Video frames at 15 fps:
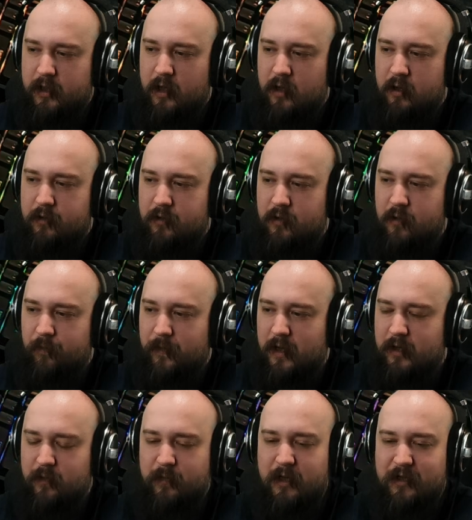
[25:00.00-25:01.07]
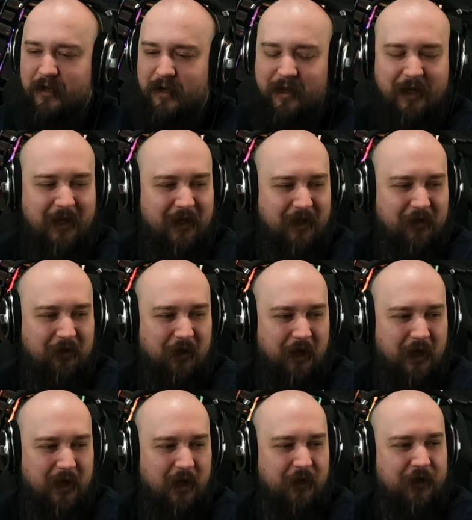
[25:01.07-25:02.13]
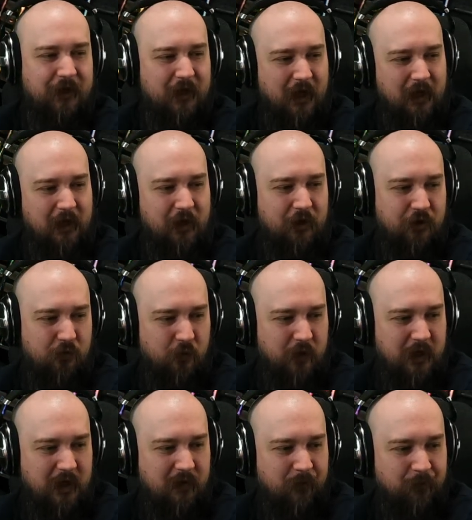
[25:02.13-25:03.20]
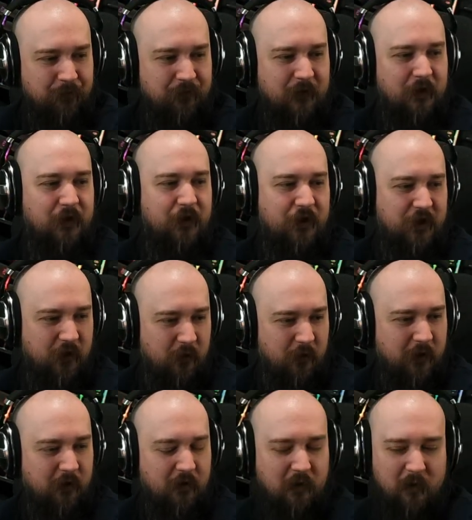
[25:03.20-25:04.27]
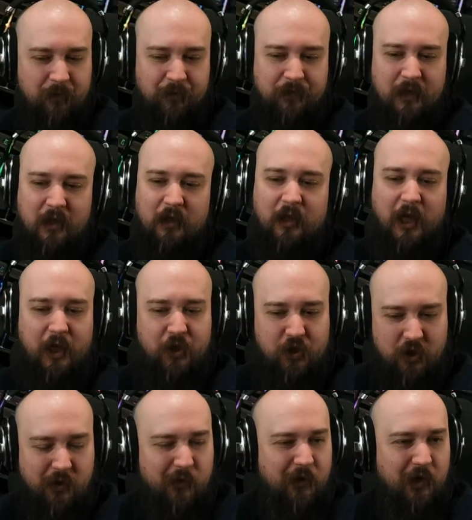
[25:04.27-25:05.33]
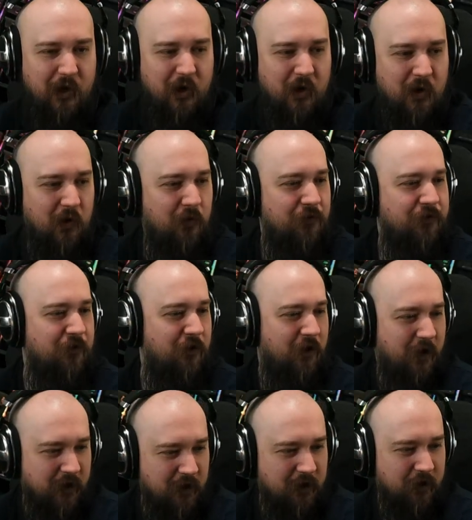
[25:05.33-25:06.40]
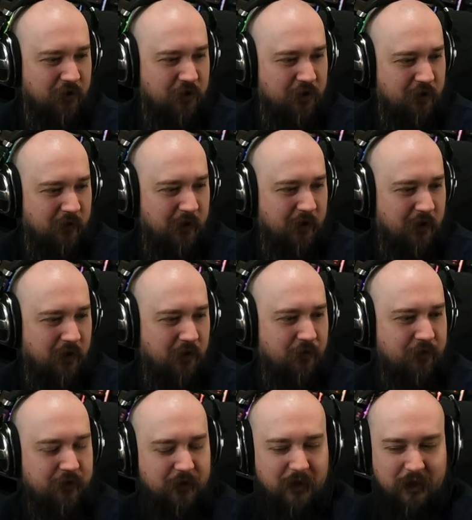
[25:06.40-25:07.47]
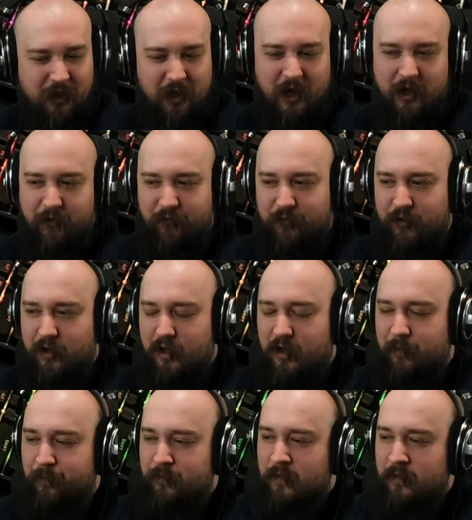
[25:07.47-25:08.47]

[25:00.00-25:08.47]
character. And to me, it's kind of hitting like a slightly sweet cereal, like Cheerios or Honey Nut Cheerios or this kind of thing.